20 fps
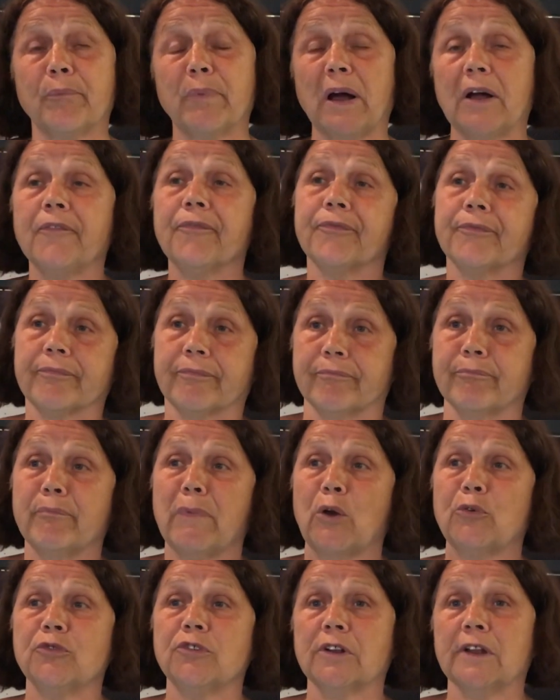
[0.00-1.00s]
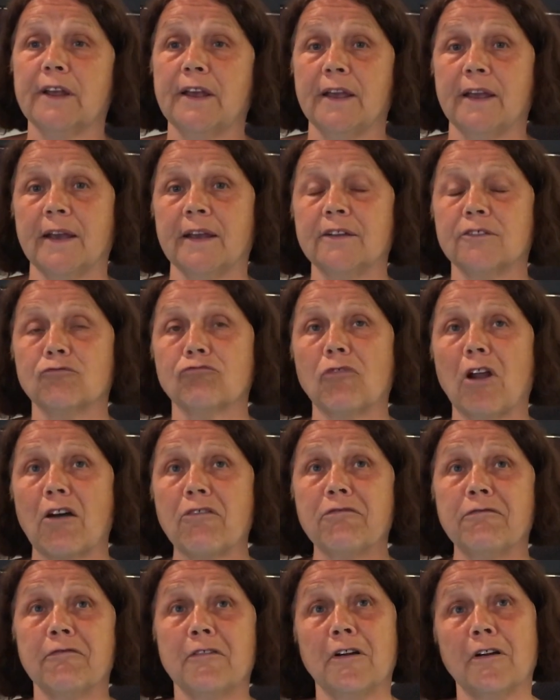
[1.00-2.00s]
but mostly it's
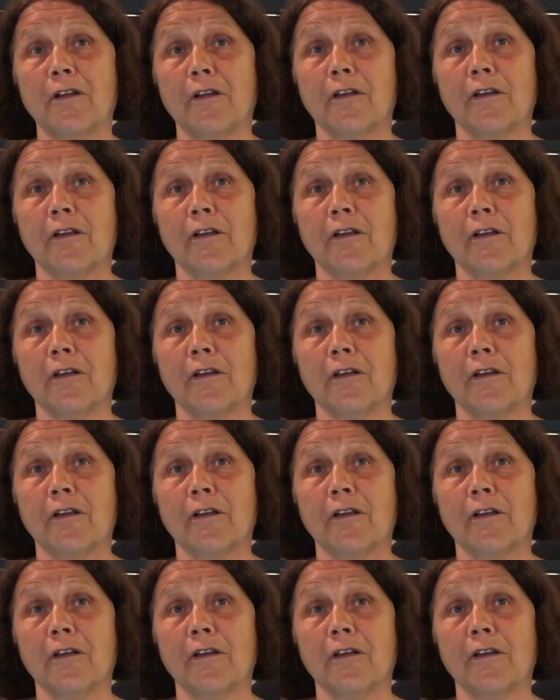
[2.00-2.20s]
rough.